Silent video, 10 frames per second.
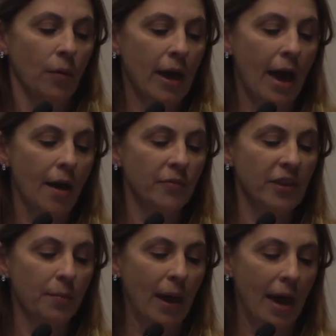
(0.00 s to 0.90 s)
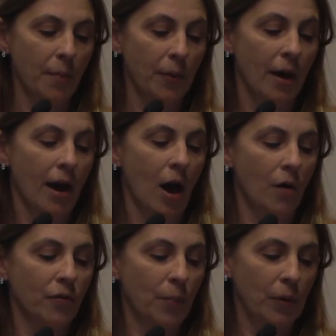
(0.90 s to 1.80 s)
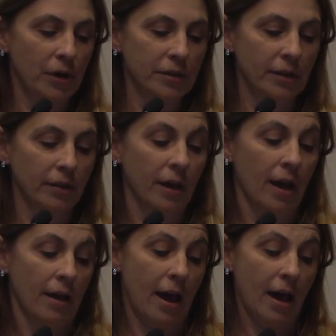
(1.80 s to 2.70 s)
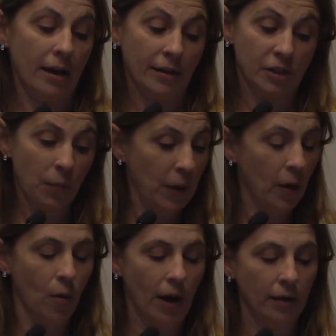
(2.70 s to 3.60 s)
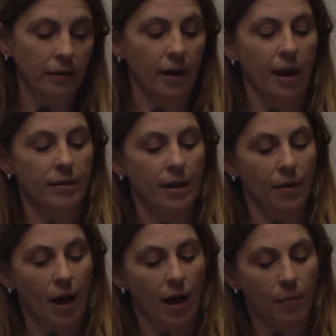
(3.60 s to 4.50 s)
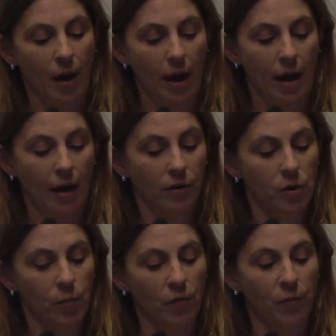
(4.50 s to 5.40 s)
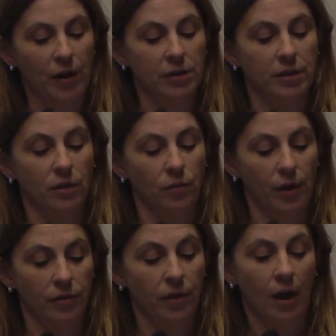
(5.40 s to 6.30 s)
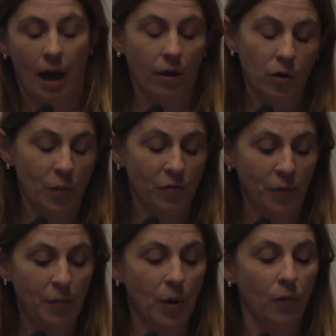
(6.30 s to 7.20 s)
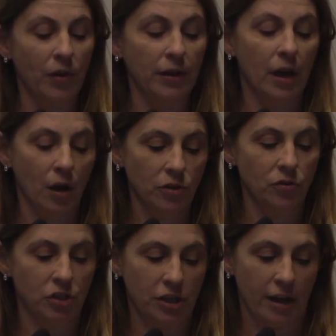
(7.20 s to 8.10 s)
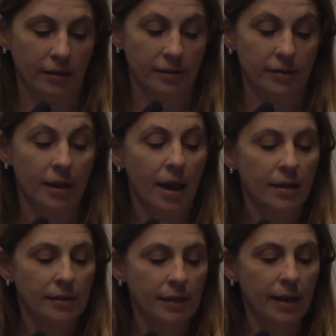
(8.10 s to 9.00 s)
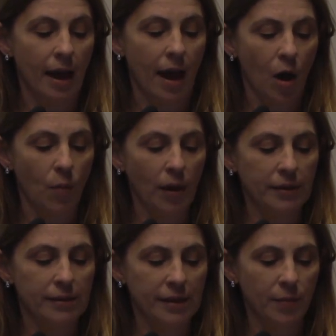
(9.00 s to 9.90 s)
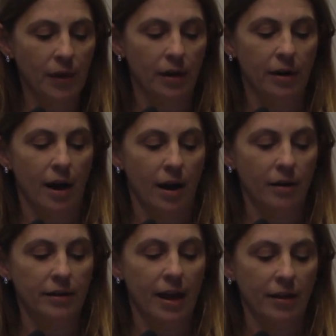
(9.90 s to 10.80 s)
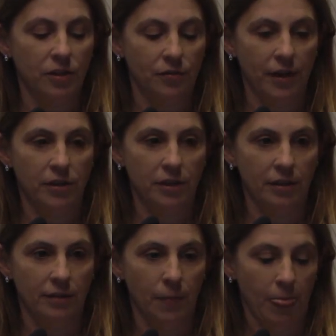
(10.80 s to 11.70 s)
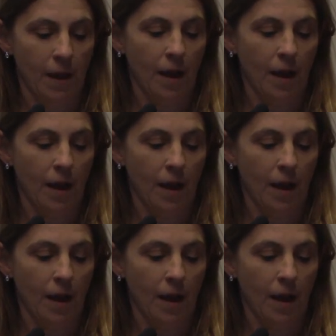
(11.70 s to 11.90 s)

we have the map of a person, a typical one, and a group of people with callosal degenesis. See how much similar are the activation?